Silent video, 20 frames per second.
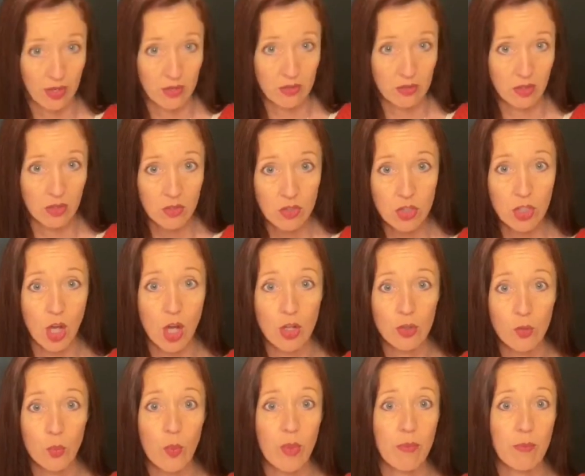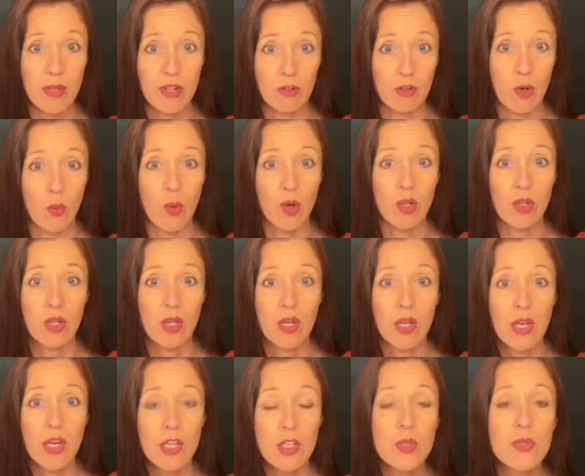installed with mineral wool.
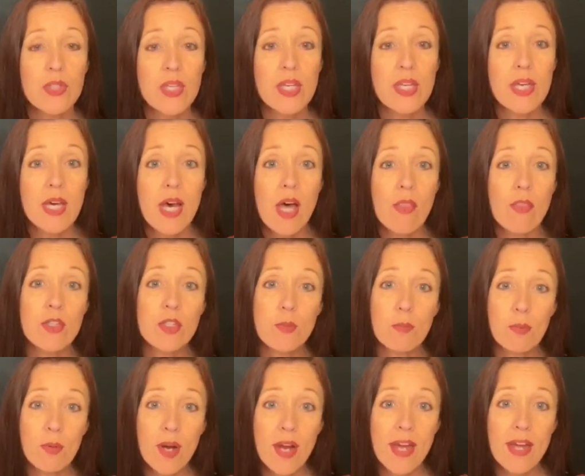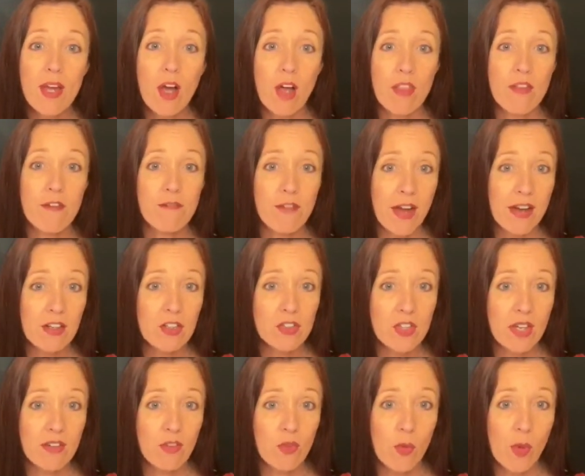You see, the spray on the fire
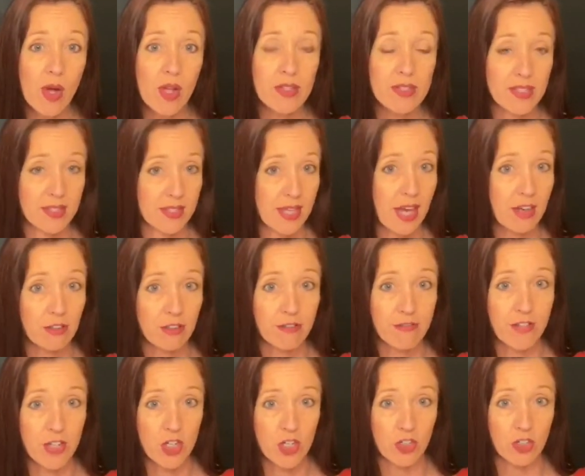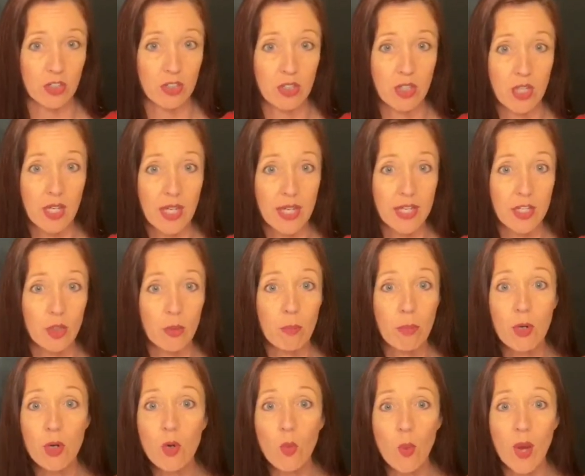side of the wall is sacrificial. It'll
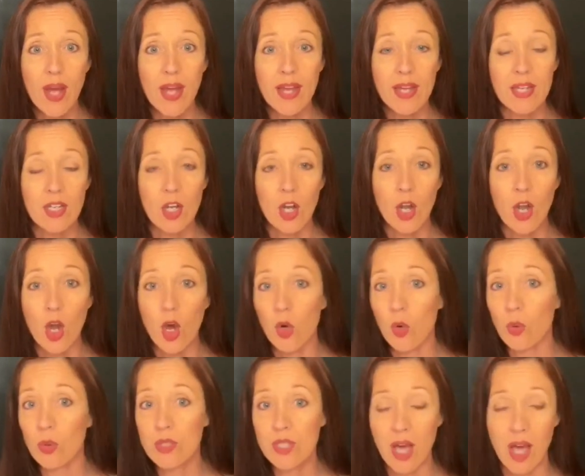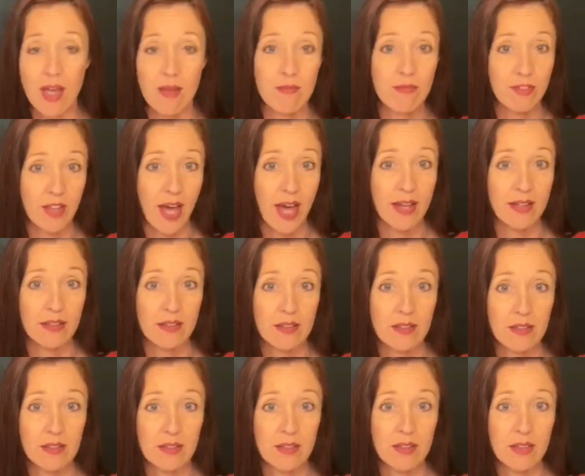burn away in no time flat.
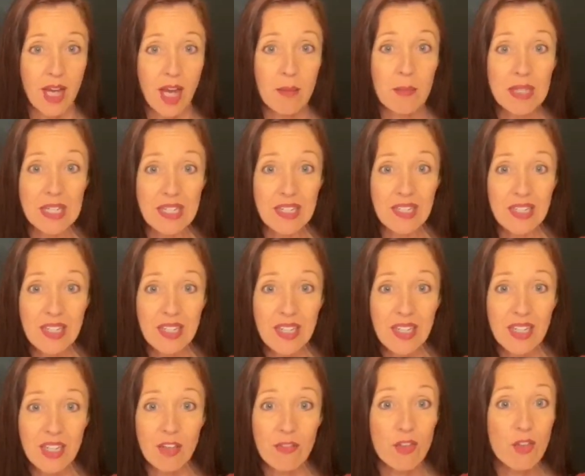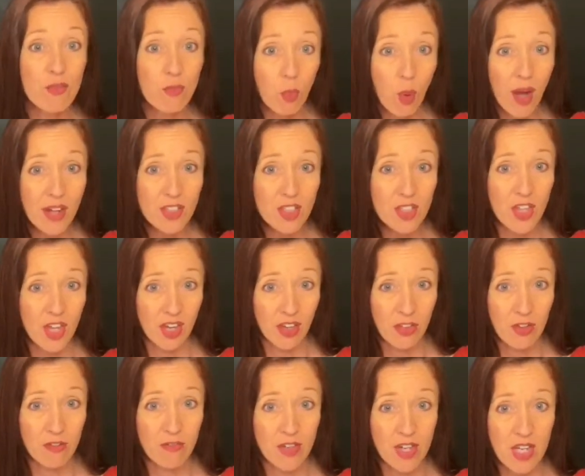I mean, if you've watched the
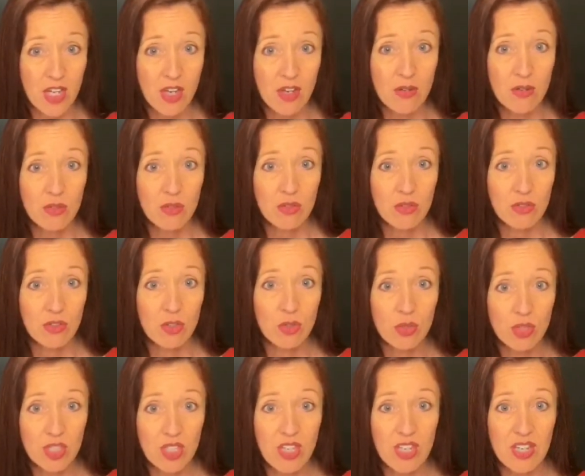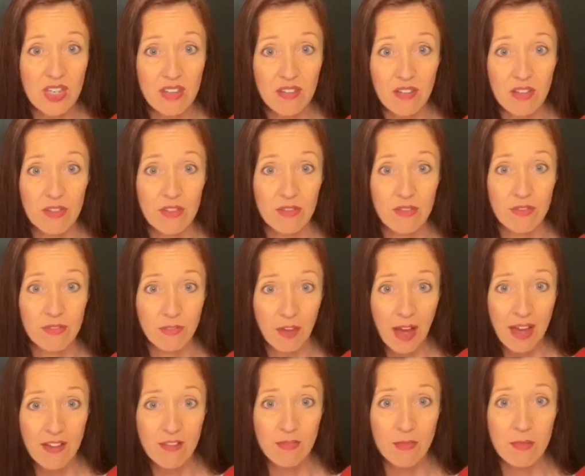other videos, you see
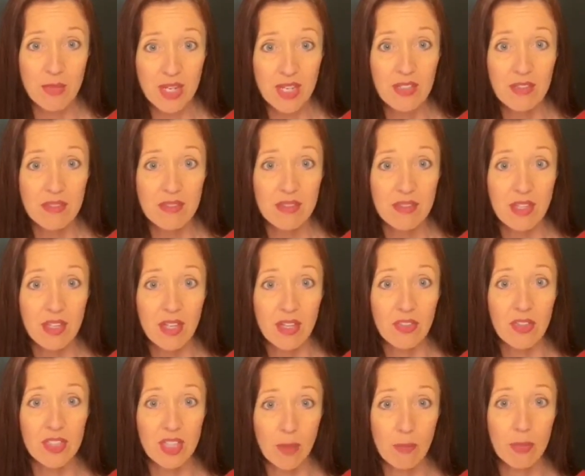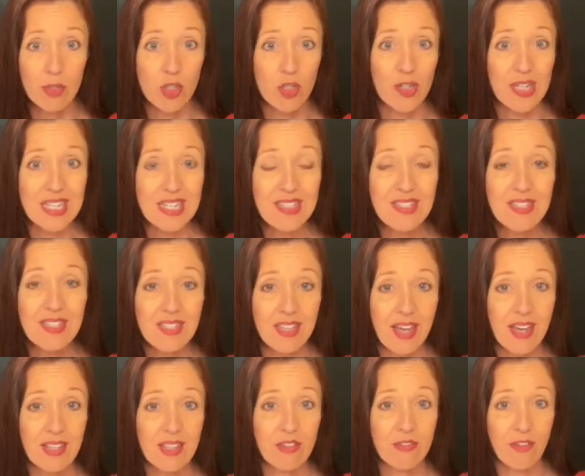5 minutes, the temperature
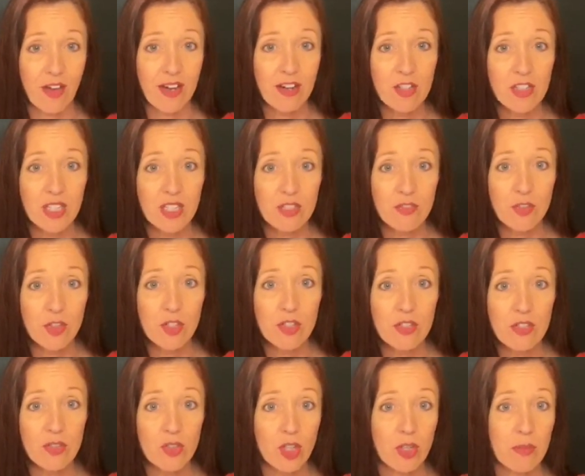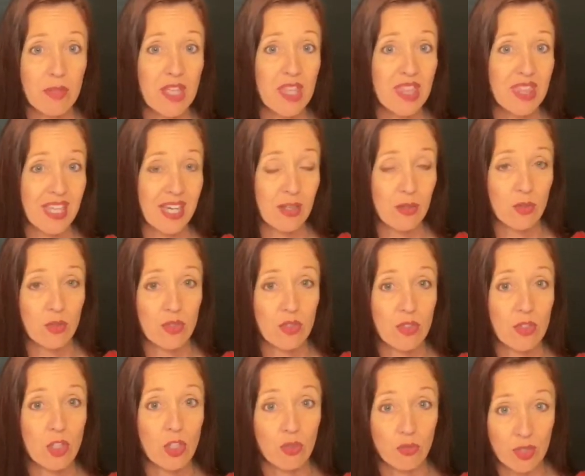inside the fire test furnace is going to be 1,000
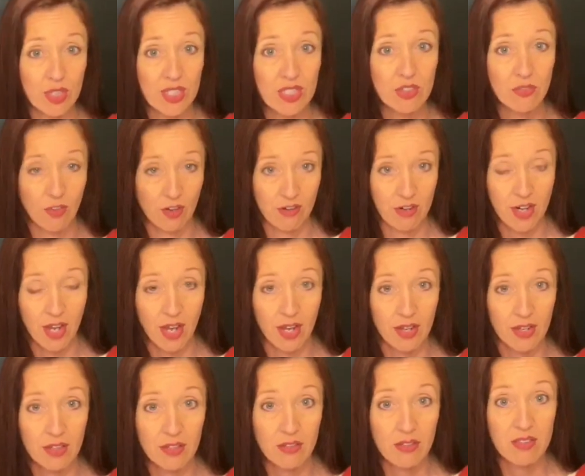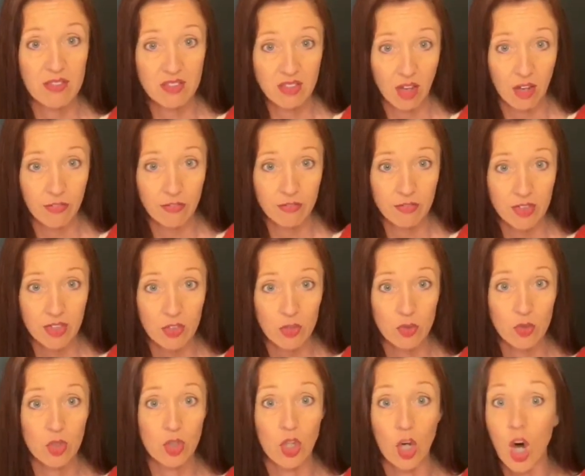degrees Fahrenheit. The stuff is
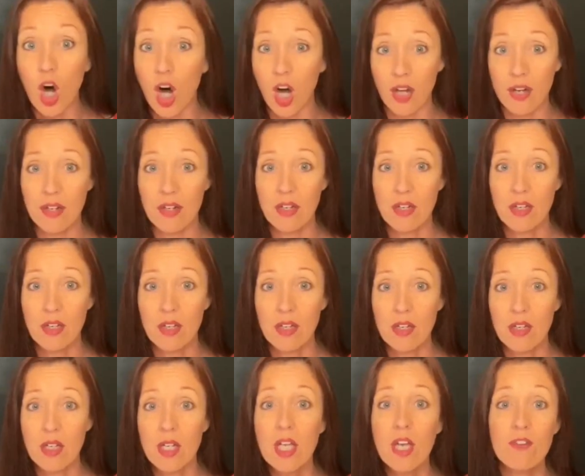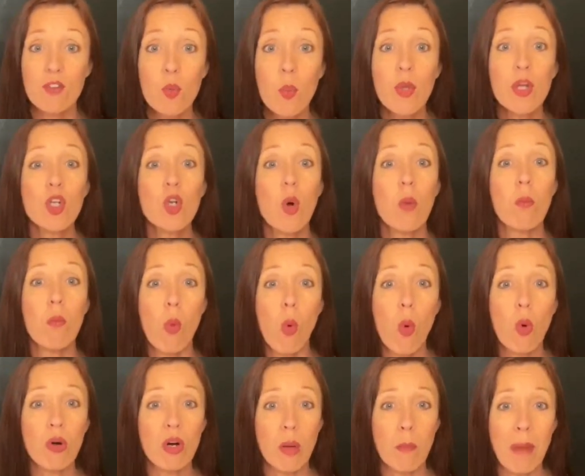gone. If you want to know
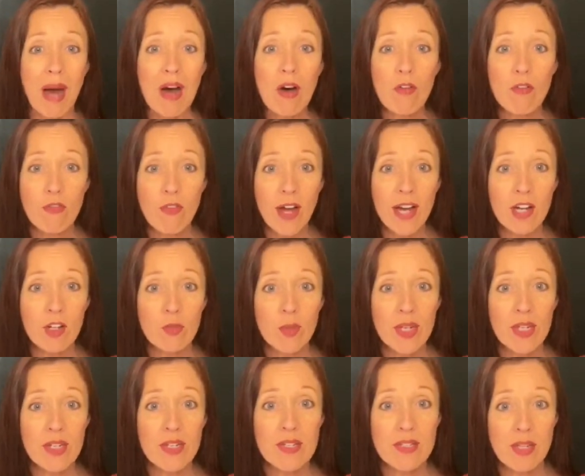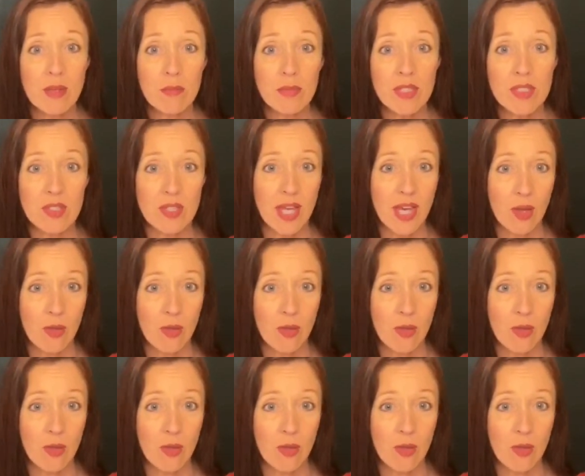more about fire-rated assemblies and how